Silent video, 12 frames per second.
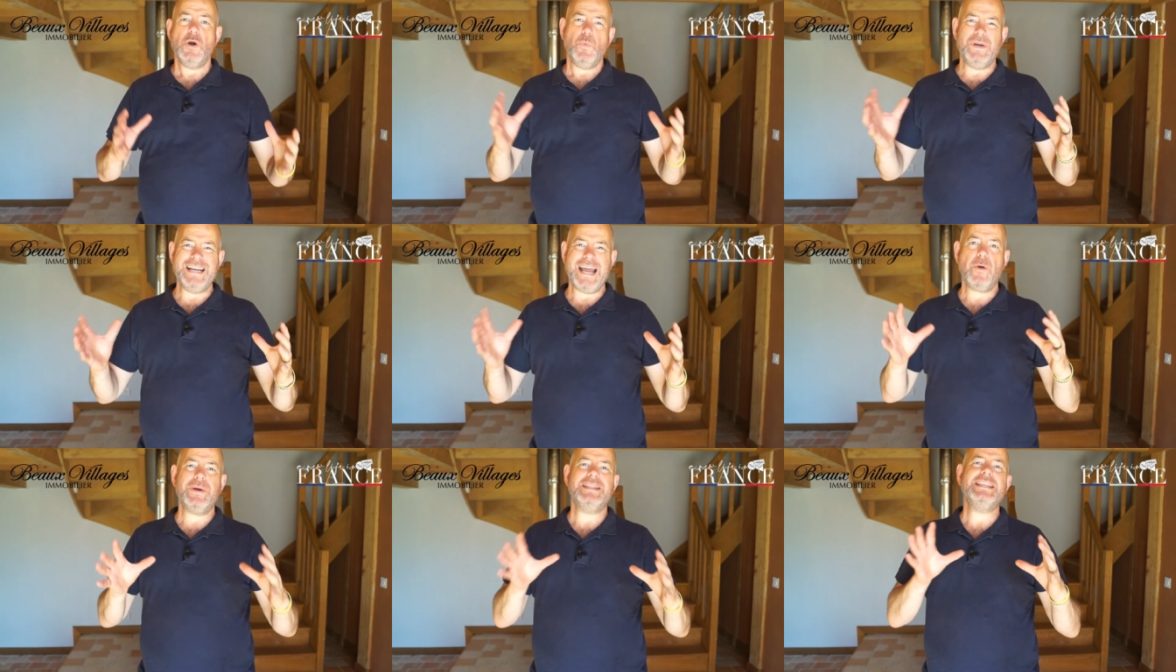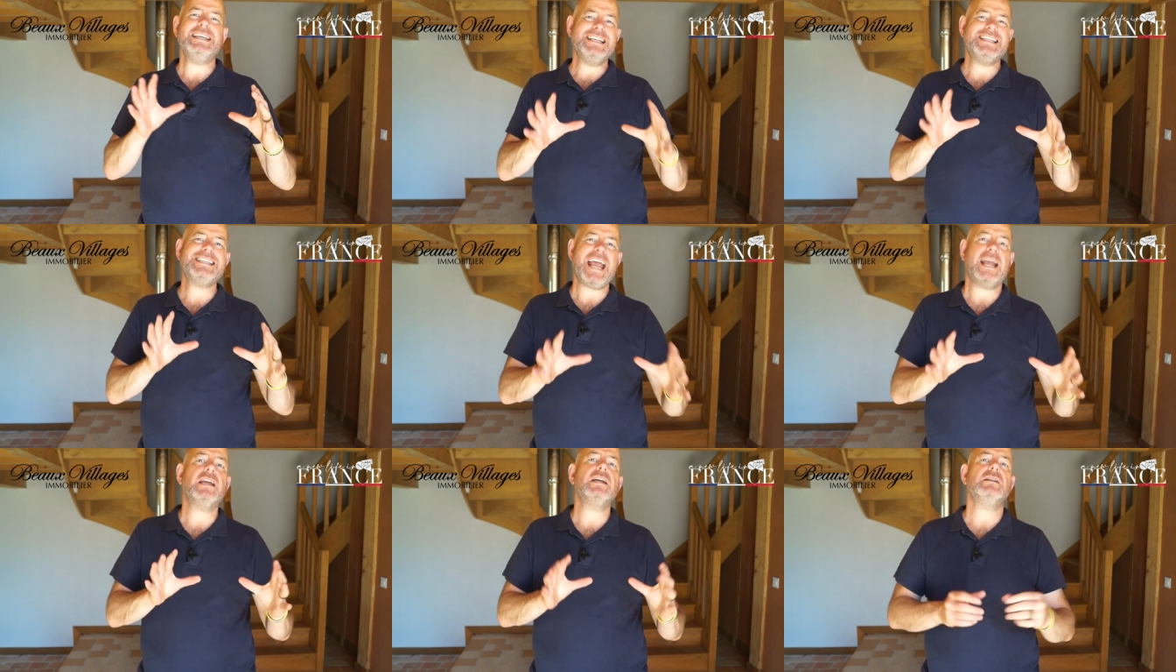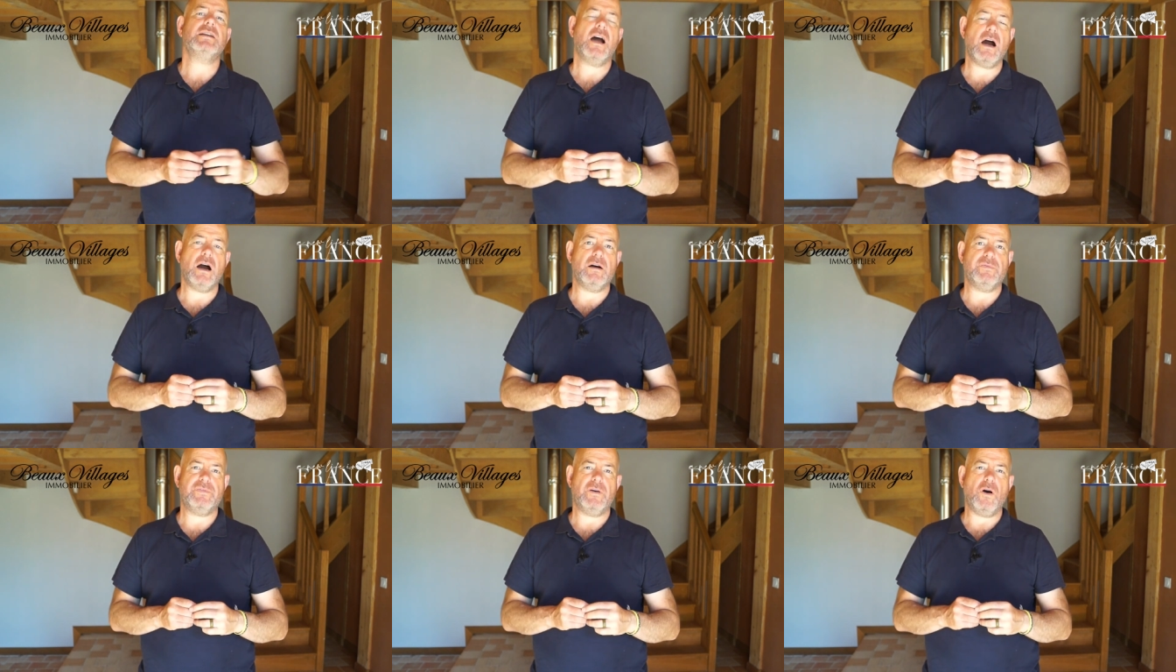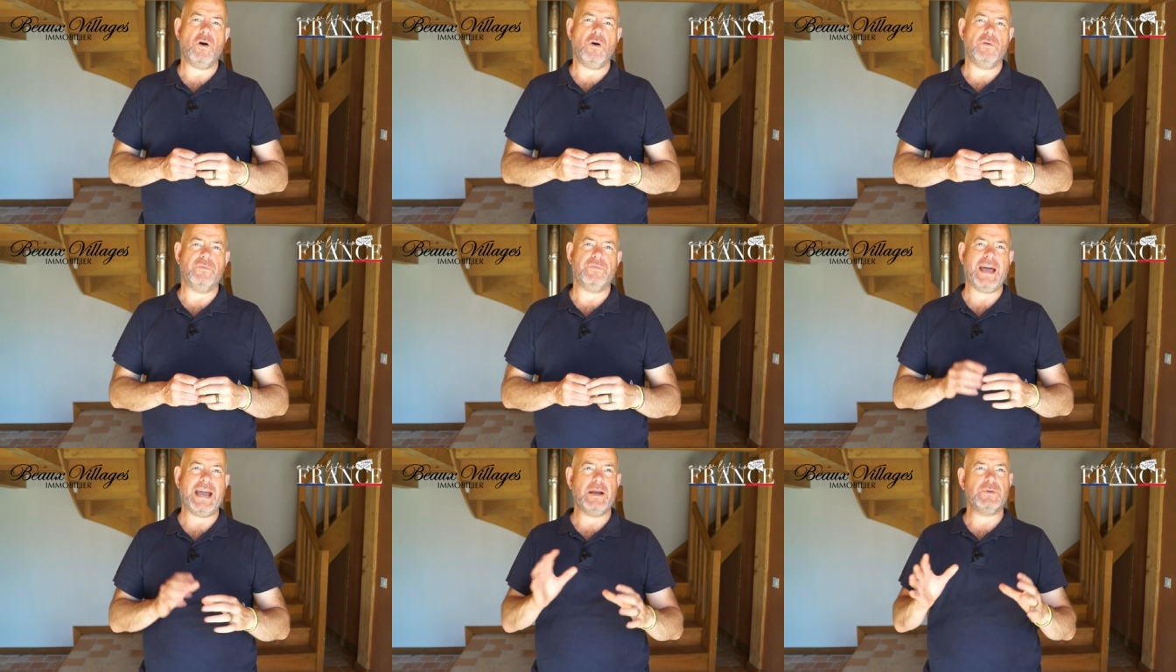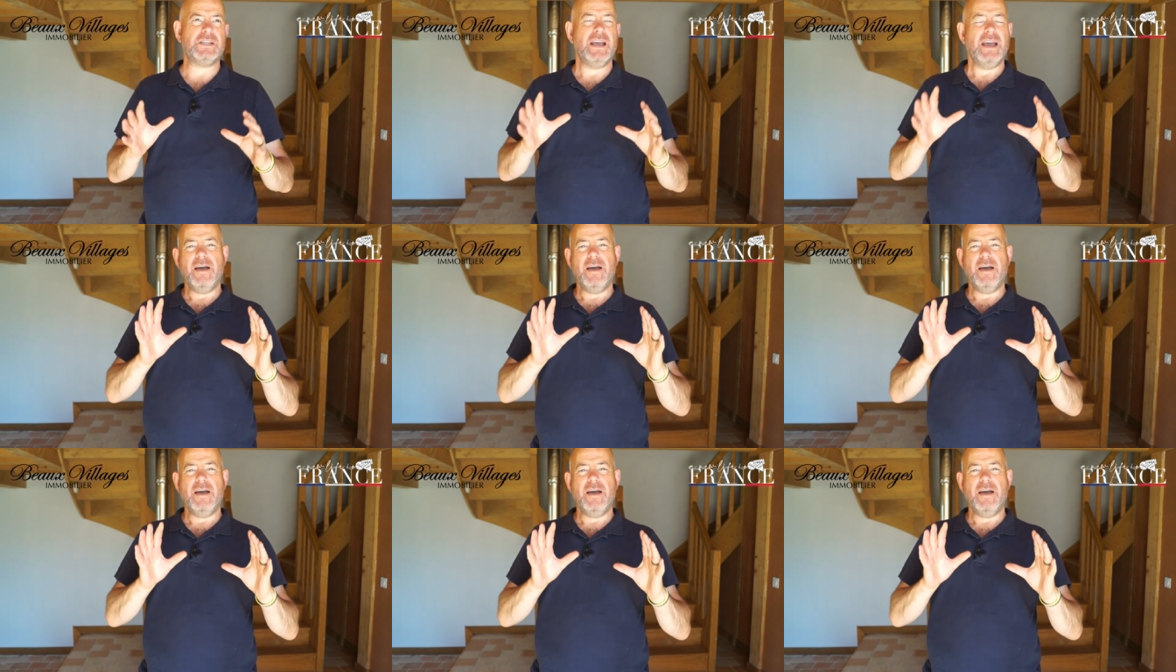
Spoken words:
We're now in the second half of the house.